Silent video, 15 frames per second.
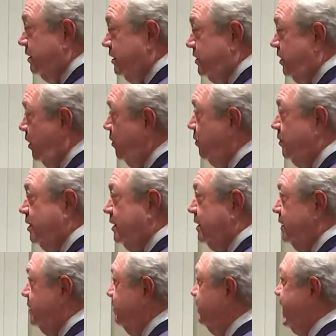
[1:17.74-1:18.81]
There's no
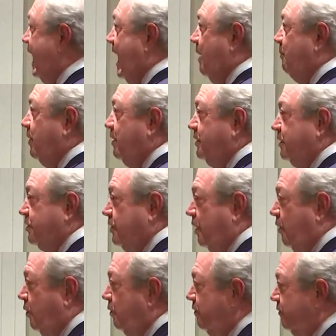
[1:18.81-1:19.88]
camera. There's
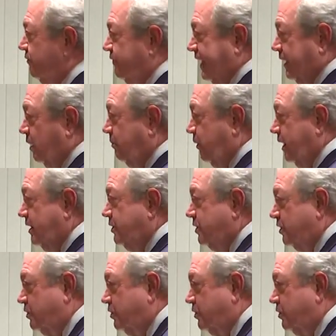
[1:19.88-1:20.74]
no fingerprints.